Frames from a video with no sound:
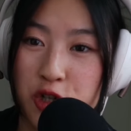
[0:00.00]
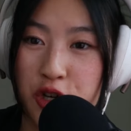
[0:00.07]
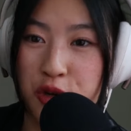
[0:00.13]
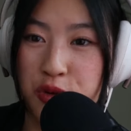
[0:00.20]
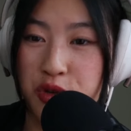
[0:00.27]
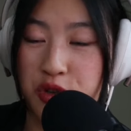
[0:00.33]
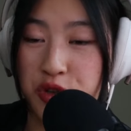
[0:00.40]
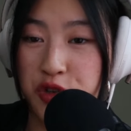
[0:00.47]
I
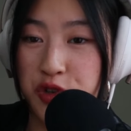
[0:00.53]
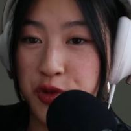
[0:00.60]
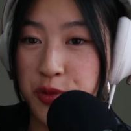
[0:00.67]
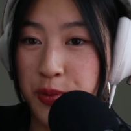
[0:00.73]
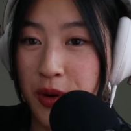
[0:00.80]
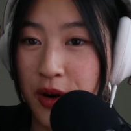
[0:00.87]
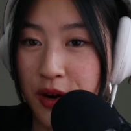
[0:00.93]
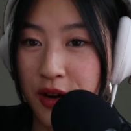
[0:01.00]
chose a
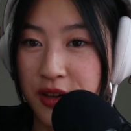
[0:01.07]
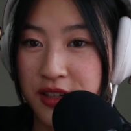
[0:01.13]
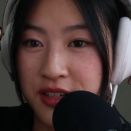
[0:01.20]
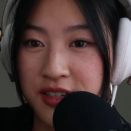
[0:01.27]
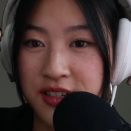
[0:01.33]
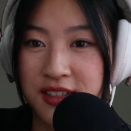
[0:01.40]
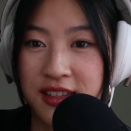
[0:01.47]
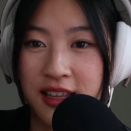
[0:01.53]

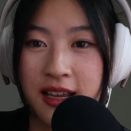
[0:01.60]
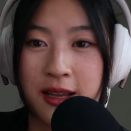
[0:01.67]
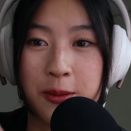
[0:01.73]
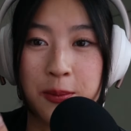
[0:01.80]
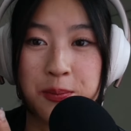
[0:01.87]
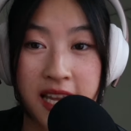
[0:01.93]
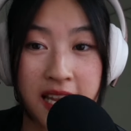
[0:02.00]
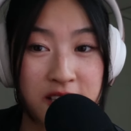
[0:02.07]
smart, like
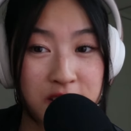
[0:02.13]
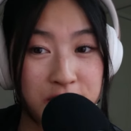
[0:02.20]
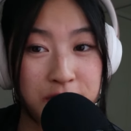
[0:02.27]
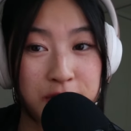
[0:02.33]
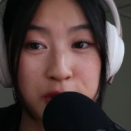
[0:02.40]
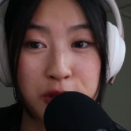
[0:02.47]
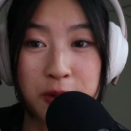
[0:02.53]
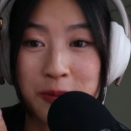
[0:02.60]

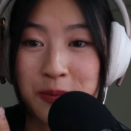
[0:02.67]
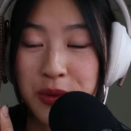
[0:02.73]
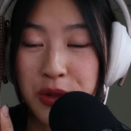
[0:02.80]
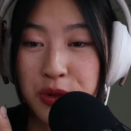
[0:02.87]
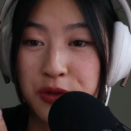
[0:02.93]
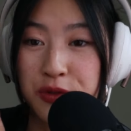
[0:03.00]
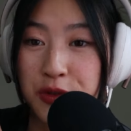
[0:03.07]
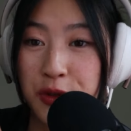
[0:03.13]
tasteful,
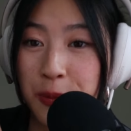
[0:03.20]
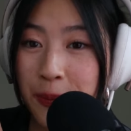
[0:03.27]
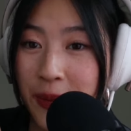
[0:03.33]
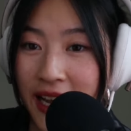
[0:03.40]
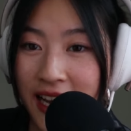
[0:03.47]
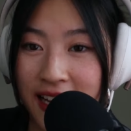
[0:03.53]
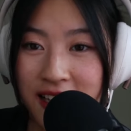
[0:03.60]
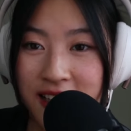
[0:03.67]
beautiful
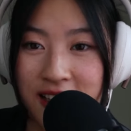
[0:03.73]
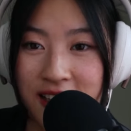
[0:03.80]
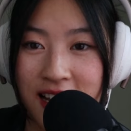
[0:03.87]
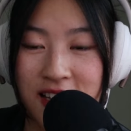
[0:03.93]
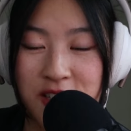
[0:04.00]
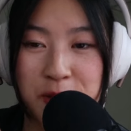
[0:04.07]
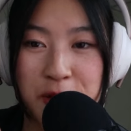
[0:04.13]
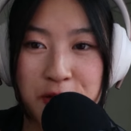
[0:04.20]
bag
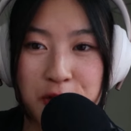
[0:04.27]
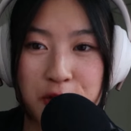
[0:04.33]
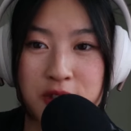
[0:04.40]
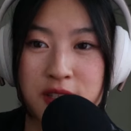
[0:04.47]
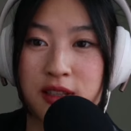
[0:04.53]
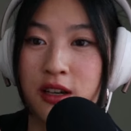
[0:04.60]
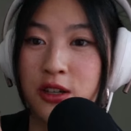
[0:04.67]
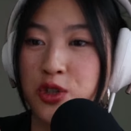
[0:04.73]
as my
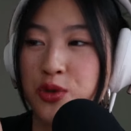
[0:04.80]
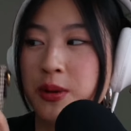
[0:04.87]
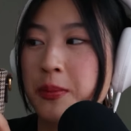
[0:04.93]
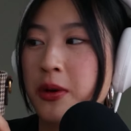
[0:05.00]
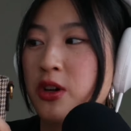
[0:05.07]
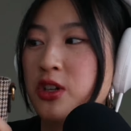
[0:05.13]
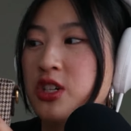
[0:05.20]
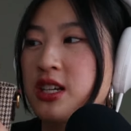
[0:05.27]
first luxury
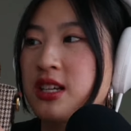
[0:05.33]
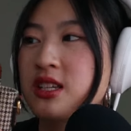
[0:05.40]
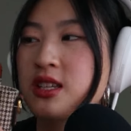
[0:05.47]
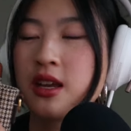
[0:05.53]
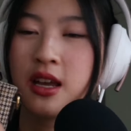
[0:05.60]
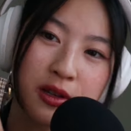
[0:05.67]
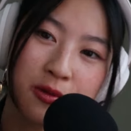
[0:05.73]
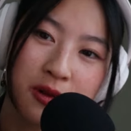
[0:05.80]
purchase.
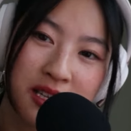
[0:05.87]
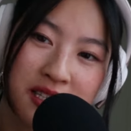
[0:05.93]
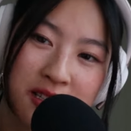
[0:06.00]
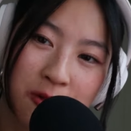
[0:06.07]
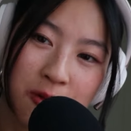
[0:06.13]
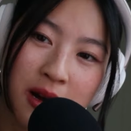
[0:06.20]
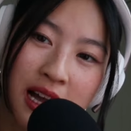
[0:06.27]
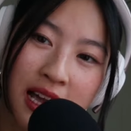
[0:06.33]
But the
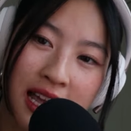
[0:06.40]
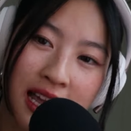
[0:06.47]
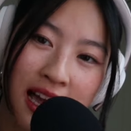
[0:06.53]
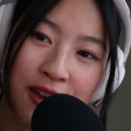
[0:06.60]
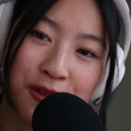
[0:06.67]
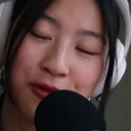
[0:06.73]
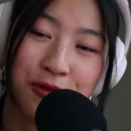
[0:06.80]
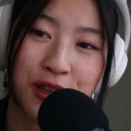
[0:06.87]
reason why
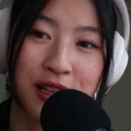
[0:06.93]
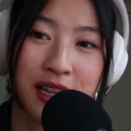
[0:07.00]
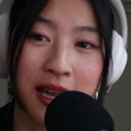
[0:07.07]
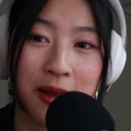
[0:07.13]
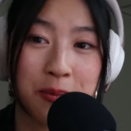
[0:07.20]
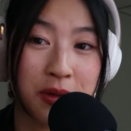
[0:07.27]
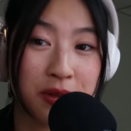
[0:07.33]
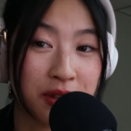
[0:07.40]
I feel
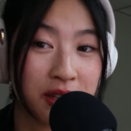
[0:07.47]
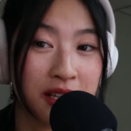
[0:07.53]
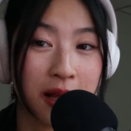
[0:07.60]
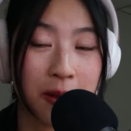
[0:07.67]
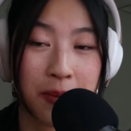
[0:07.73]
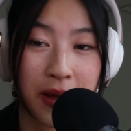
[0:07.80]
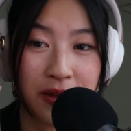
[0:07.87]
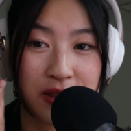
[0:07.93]
ambivalent
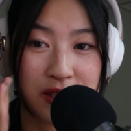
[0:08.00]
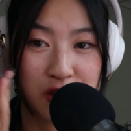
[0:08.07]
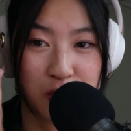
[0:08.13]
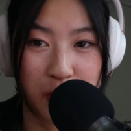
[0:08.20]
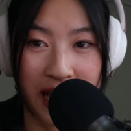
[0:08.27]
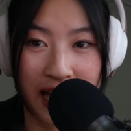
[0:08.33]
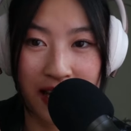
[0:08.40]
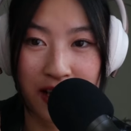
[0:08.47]
about this
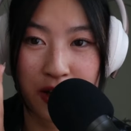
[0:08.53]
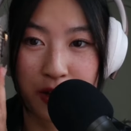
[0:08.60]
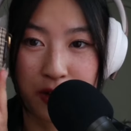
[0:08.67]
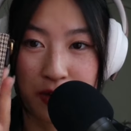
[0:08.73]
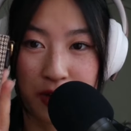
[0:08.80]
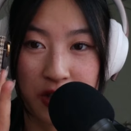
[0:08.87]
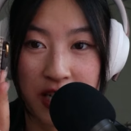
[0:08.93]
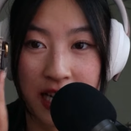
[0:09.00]
bag
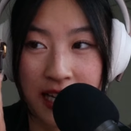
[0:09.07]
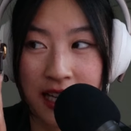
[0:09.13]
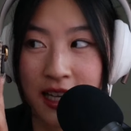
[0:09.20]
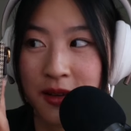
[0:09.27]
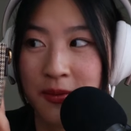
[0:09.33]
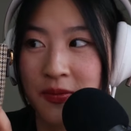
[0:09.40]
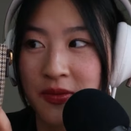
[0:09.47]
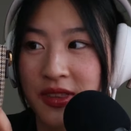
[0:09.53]
over
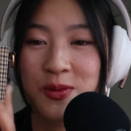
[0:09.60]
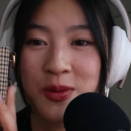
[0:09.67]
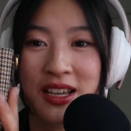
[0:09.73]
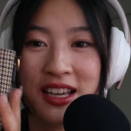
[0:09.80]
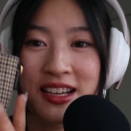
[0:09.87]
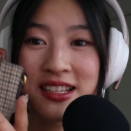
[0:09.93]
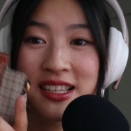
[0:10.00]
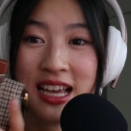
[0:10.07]
time is
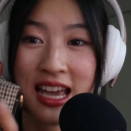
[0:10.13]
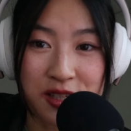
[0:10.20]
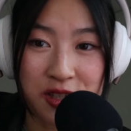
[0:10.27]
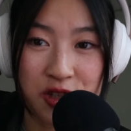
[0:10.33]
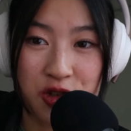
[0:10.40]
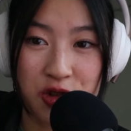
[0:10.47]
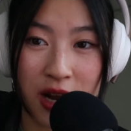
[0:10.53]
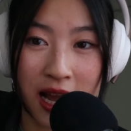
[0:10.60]
because this
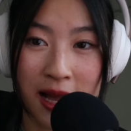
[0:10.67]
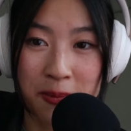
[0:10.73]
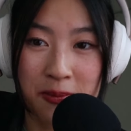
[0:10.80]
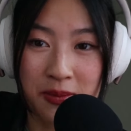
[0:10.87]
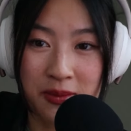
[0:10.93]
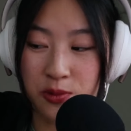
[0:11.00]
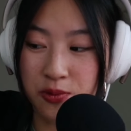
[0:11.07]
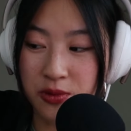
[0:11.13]
strap
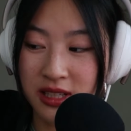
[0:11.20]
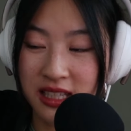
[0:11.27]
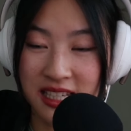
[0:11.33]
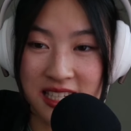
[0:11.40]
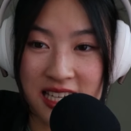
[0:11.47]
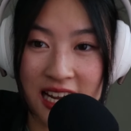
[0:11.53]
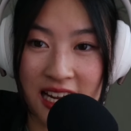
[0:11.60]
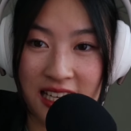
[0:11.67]
is really
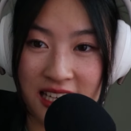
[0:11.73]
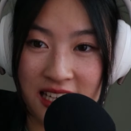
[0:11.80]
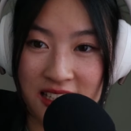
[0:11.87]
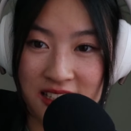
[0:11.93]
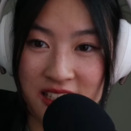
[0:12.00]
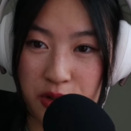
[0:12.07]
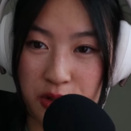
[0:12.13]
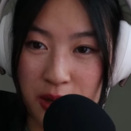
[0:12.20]
tiny.
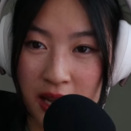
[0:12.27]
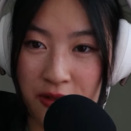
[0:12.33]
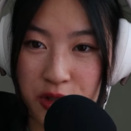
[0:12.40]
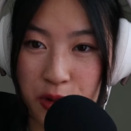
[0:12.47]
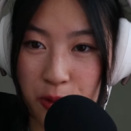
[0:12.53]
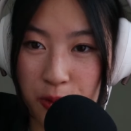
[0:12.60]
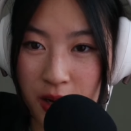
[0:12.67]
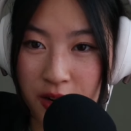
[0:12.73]
So you have
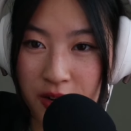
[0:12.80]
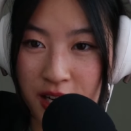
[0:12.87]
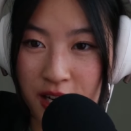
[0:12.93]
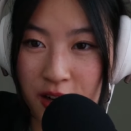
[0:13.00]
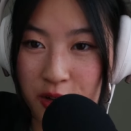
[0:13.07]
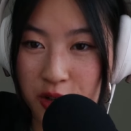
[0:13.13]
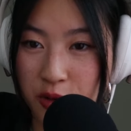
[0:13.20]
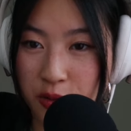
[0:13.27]
to wear it
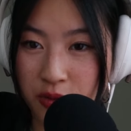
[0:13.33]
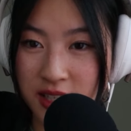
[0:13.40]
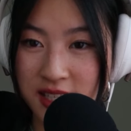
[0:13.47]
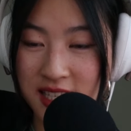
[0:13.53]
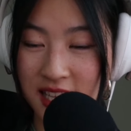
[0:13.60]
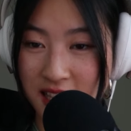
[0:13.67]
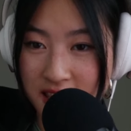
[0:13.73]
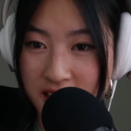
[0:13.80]
on your
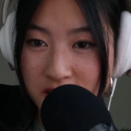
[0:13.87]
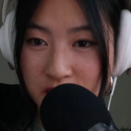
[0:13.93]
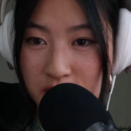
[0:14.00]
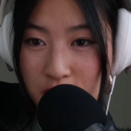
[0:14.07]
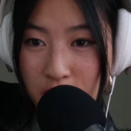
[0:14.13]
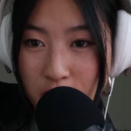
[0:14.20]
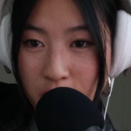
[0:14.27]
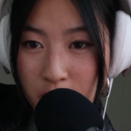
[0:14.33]
wrist like this
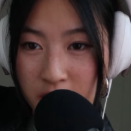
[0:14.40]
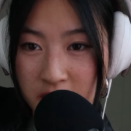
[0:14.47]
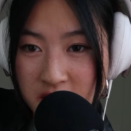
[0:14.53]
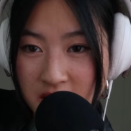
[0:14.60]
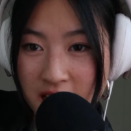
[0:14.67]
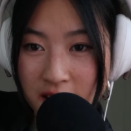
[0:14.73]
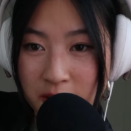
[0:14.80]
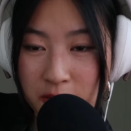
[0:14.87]
all the
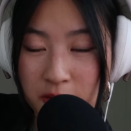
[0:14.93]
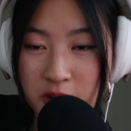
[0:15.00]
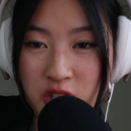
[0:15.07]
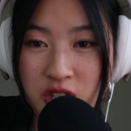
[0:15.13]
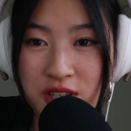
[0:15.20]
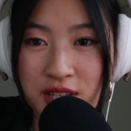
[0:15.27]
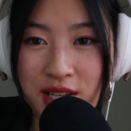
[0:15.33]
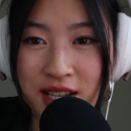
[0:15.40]
time,
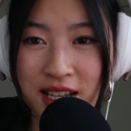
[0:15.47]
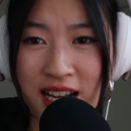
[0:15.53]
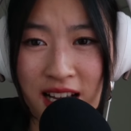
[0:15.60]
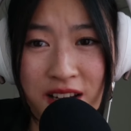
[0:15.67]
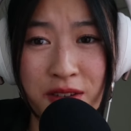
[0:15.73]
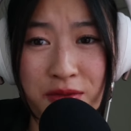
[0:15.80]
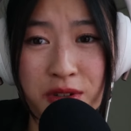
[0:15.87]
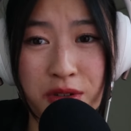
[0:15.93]
which is
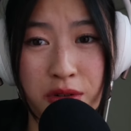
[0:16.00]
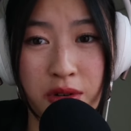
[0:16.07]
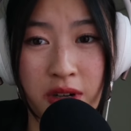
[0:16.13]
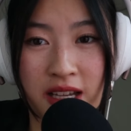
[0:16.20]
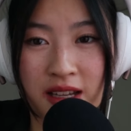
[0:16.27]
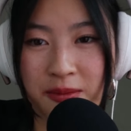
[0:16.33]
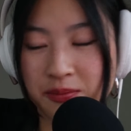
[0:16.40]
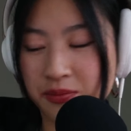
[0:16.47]
kind of
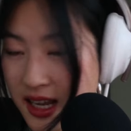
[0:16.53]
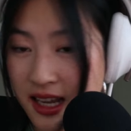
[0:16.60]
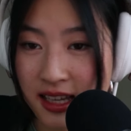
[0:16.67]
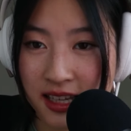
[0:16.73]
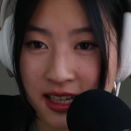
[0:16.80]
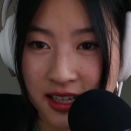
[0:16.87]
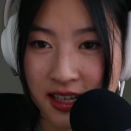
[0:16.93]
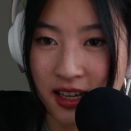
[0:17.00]
annoying.
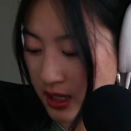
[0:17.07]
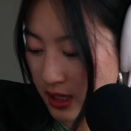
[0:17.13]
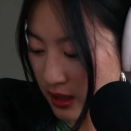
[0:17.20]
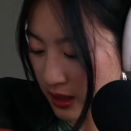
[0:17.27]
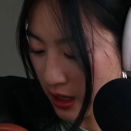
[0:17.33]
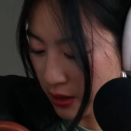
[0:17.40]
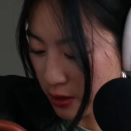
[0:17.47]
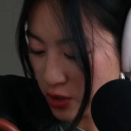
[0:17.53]
Second, the
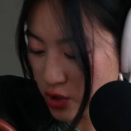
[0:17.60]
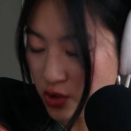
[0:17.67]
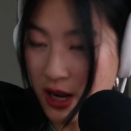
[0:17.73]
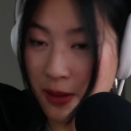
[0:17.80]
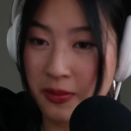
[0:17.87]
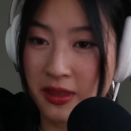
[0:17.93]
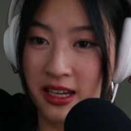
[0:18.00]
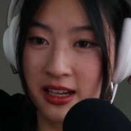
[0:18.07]
leather
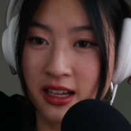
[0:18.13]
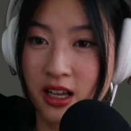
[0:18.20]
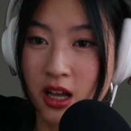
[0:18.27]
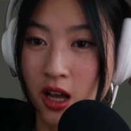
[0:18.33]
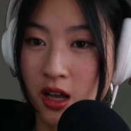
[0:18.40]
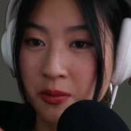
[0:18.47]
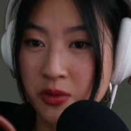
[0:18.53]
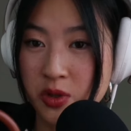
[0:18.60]
strap that it
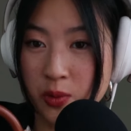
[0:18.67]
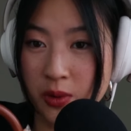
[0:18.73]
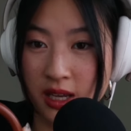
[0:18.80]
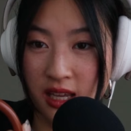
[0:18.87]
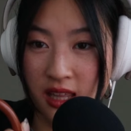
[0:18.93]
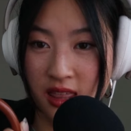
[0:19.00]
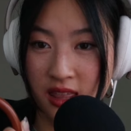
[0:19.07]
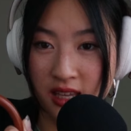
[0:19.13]
comes
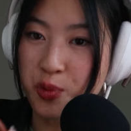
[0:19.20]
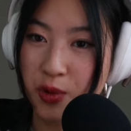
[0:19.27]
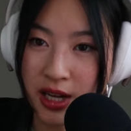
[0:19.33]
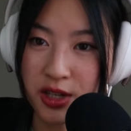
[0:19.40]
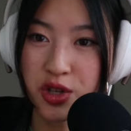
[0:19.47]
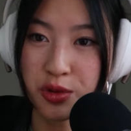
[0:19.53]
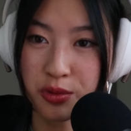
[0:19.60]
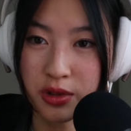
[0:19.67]
with is way
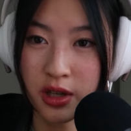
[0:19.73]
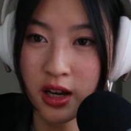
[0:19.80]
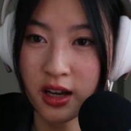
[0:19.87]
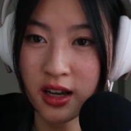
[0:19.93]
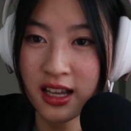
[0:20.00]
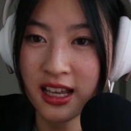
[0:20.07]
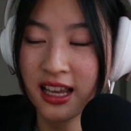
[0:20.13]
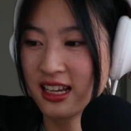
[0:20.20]
too
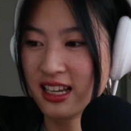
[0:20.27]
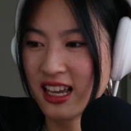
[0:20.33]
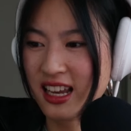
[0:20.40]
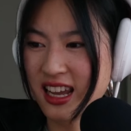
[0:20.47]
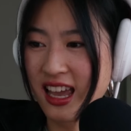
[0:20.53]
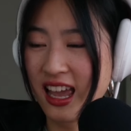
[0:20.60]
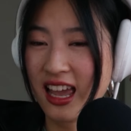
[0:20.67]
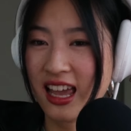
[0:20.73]
long and it kind
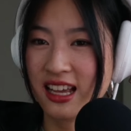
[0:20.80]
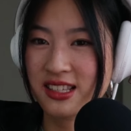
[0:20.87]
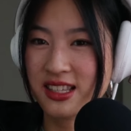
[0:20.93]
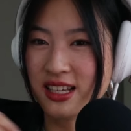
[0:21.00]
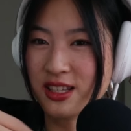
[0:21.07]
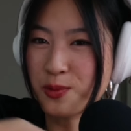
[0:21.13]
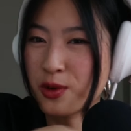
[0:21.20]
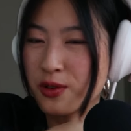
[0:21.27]
of hangs,
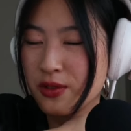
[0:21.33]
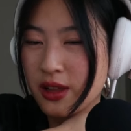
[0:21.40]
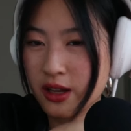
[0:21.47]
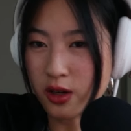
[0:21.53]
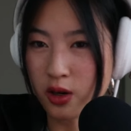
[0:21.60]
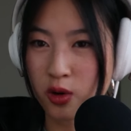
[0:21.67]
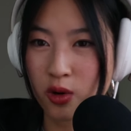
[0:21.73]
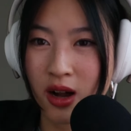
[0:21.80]
it's more of like
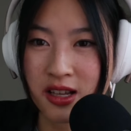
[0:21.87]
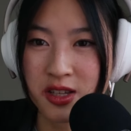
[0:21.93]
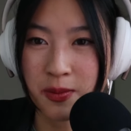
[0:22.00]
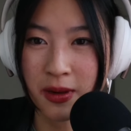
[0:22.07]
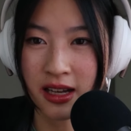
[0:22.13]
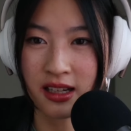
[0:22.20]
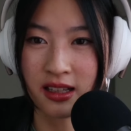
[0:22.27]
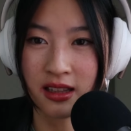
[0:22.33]
a
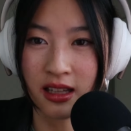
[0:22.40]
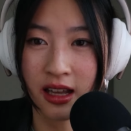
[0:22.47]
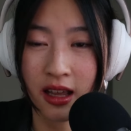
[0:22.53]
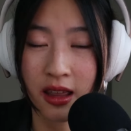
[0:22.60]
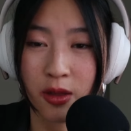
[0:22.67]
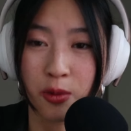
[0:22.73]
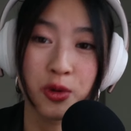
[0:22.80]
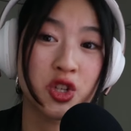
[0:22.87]
crossbody
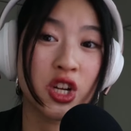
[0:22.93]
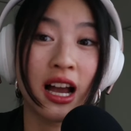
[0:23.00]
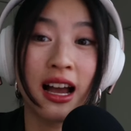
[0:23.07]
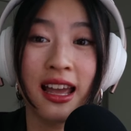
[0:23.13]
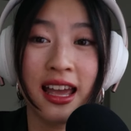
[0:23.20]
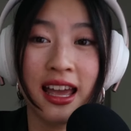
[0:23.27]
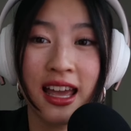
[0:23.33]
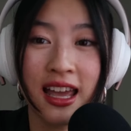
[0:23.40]
length, which
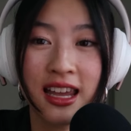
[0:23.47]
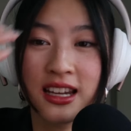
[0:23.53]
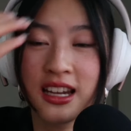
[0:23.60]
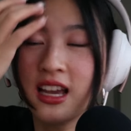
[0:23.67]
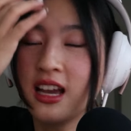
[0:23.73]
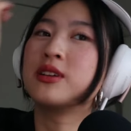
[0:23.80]
I hate hate.